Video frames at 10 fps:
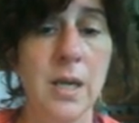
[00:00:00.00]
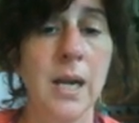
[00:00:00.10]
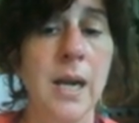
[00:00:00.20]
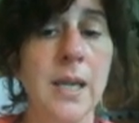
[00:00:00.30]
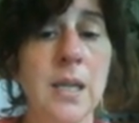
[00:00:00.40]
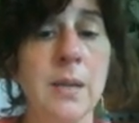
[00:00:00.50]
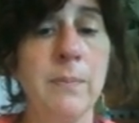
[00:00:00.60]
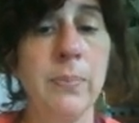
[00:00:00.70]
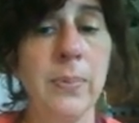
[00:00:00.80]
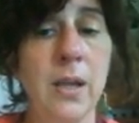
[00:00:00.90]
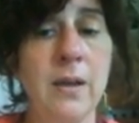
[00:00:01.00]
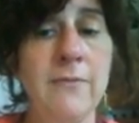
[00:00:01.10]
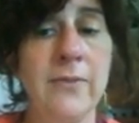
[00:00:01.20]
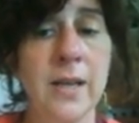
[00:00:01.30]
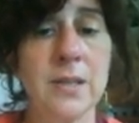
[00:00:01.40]
And then the
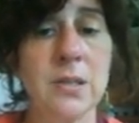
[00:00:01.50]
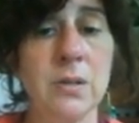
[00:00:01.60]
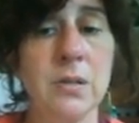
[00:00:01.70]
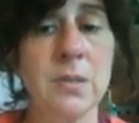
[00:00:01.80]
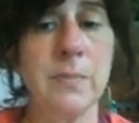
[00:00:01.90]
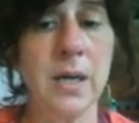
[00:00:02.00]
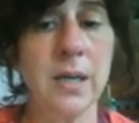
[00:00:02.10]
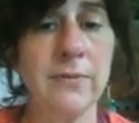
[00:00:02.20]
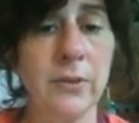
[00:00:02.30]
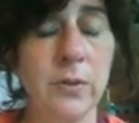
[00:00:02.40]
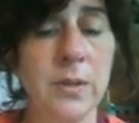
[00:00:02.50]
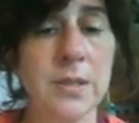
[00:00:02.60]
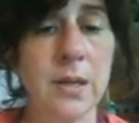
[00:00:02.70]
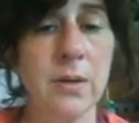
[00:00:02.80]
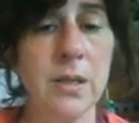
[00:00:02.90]
blood vessels, body
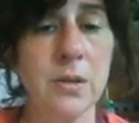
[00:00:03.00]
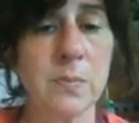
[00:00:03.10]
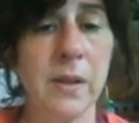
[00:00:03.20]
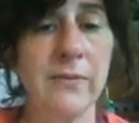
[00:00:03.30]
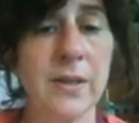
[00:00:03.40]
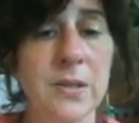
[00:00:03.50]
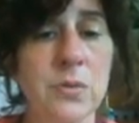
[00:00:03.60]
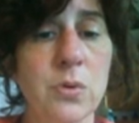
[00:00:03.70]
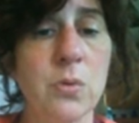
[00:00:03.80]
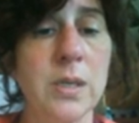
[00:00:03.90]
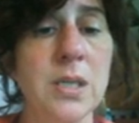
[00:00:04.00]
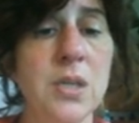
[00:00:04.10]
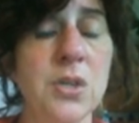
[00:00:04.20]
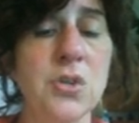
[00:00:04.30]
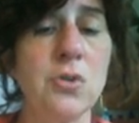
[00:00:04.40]
fluids that are in those blood vessels, are going to
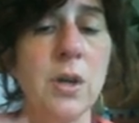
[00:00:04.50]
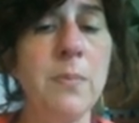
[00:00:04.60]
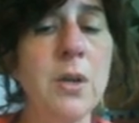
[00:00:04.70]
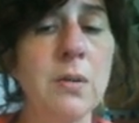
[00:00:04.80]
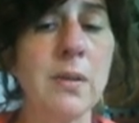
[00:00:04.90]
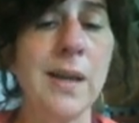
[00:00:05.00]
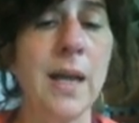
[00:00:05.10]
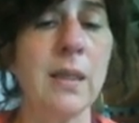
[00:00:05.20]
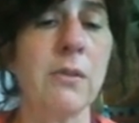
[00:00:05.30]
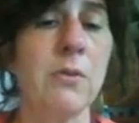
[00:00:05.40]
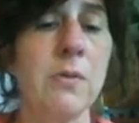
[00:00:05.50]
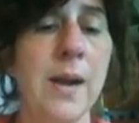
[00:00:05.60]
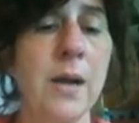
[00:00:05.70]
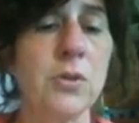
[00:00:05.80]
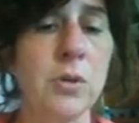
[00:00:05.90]
distribute that
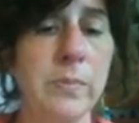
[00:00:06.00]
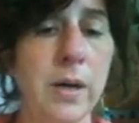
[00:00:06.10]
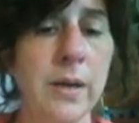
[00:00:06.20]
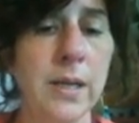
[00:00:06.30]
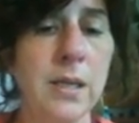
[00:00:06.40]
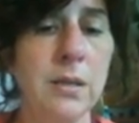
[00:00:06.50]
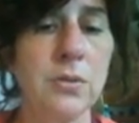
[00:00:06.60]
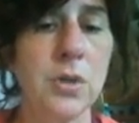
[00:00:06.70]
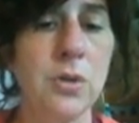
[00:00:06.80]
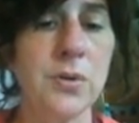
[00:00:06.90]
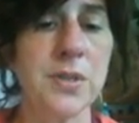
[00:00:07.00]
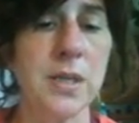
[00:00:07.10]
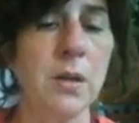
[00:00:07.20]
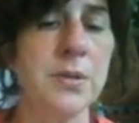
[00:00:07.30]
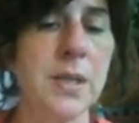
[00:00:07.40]
throughout your body to your
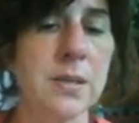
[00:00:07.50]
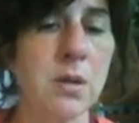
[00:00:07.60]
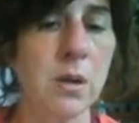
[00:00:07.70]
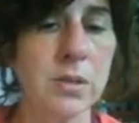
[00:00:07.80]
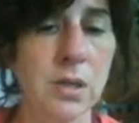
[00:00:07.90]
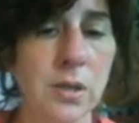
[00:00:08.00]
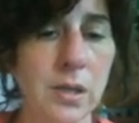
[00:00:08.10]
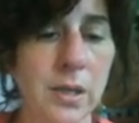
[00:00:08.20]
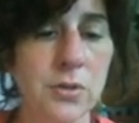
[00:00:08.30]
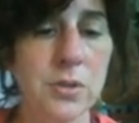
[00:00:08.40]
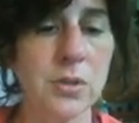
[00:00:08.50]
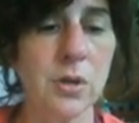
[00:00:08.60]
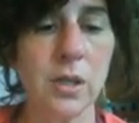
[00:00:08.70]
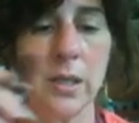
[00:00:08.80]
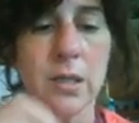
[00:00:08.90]
cells. That's called circulation,
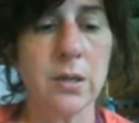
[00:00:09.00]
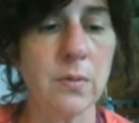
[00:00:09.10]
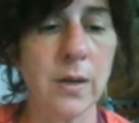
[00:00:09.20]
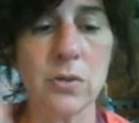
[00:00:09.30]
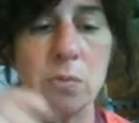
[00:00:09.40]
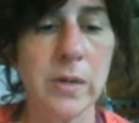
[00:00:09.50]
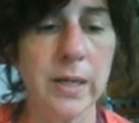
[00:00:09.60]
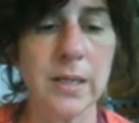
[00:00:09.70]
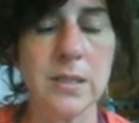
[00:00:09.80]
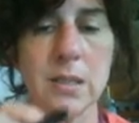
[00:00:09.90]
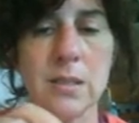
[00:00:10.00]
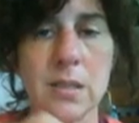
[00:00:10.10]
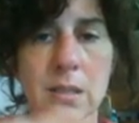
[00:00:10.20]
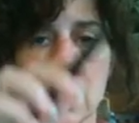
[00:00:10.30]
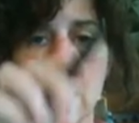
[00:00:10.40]
circulated around your body
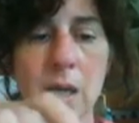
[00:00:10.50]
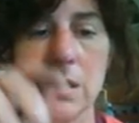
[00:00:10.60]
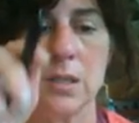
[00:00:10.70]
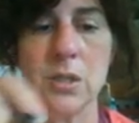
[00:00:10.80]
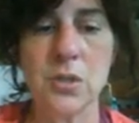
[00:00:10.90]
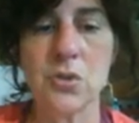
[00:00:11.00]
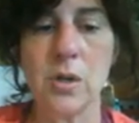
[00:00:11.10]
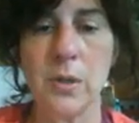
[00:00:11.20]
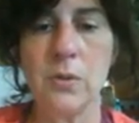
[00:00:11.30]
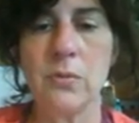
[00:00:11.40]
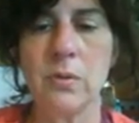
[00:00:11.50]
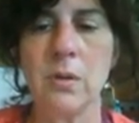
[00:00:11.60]
to distribute,